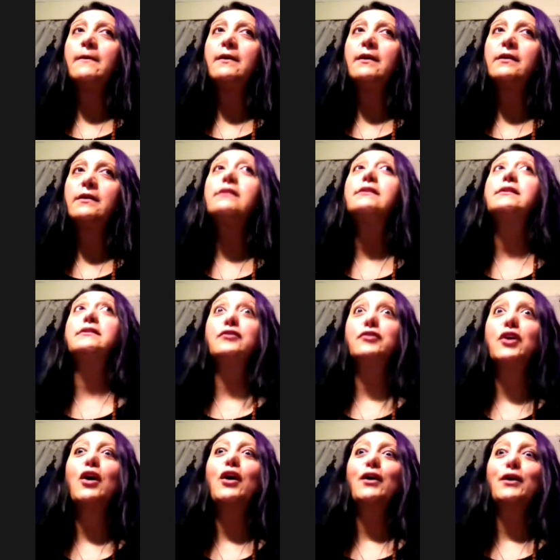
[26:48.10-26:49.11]
because this is
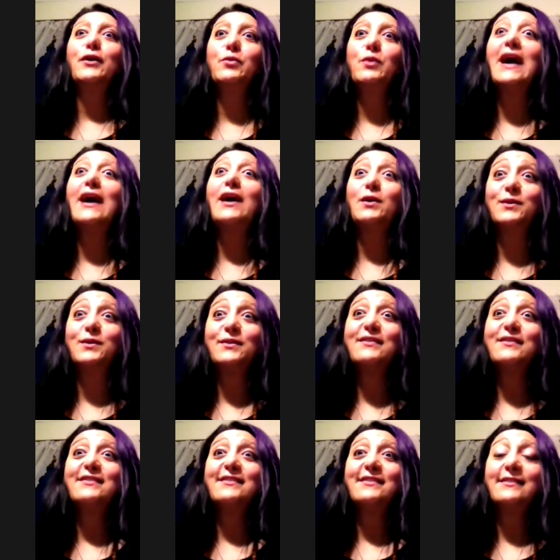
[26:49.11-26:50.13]
hard, wow,
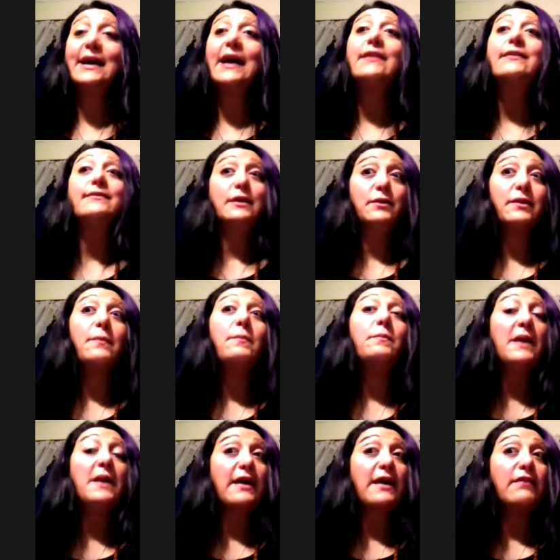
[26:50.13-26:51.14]
that's a
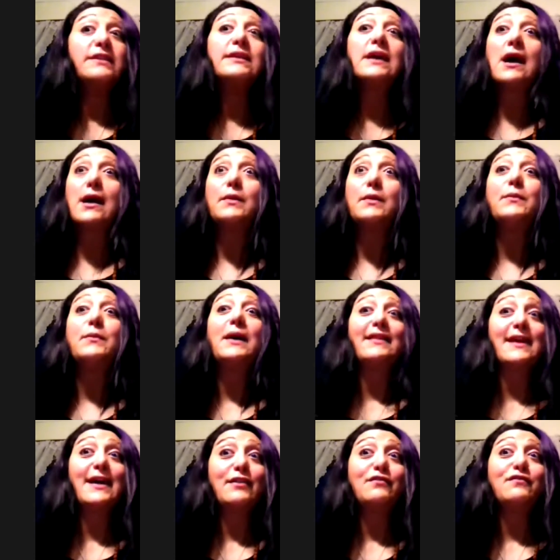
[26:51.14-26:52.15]
heavy time in my
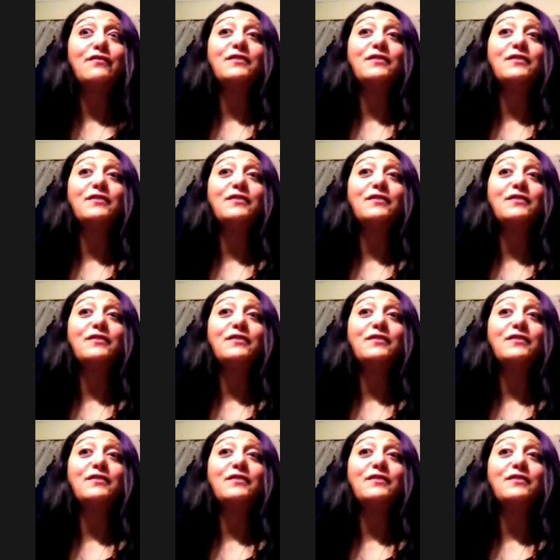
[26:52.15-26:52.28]
life.